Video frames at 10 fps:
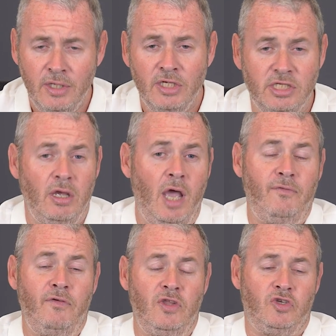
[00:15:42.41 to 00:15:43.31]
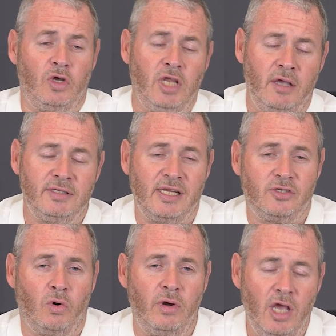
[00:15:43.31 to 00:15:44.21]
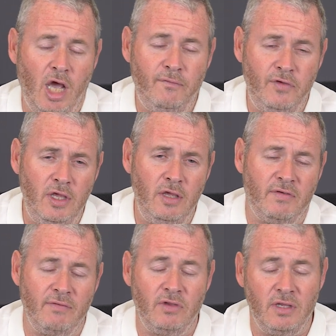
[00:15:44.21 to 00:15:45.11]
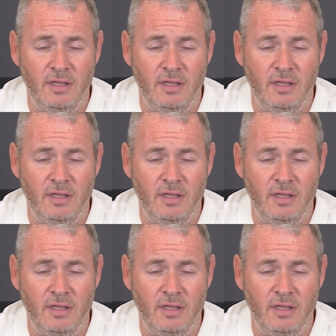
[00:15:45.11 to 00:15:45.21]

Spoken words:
So hopefully you've enjoyed Jose's story. Hopefully you've given